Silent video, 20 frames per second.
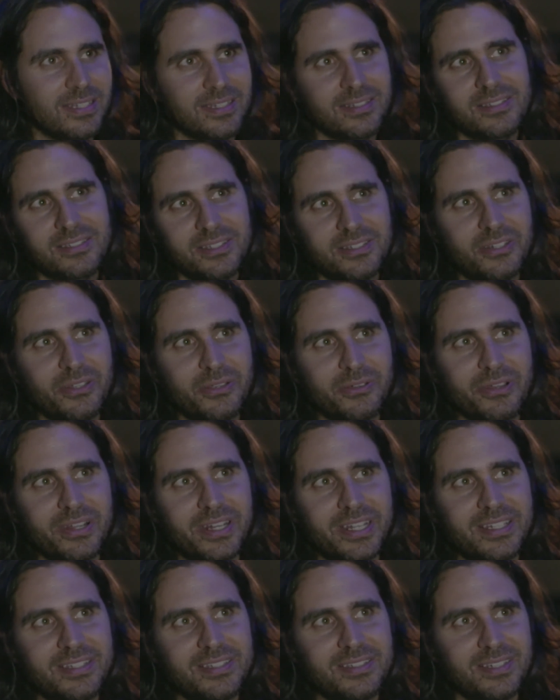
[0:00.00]
to, to do
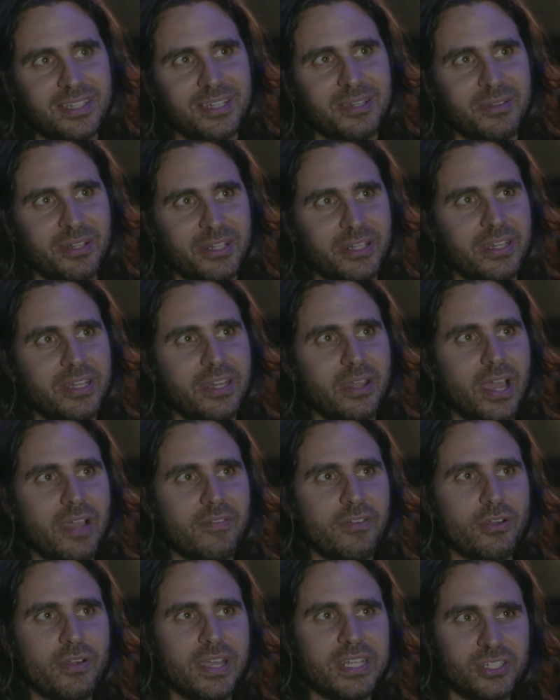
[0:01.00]
really is uh, you know
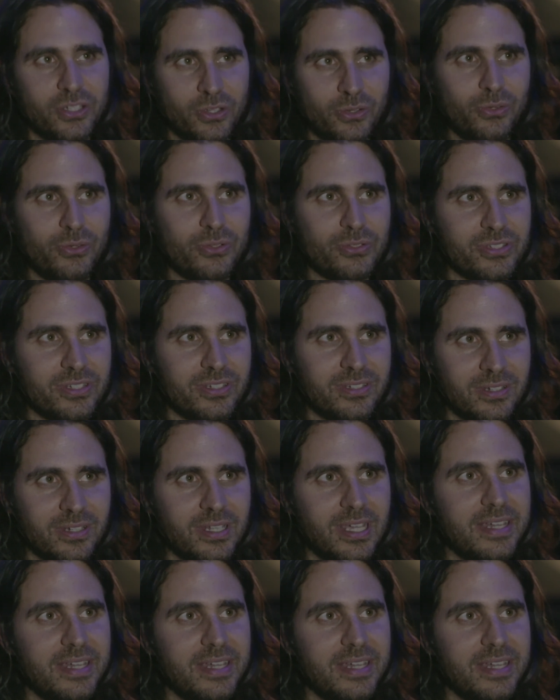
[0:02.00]
have a greater cause and,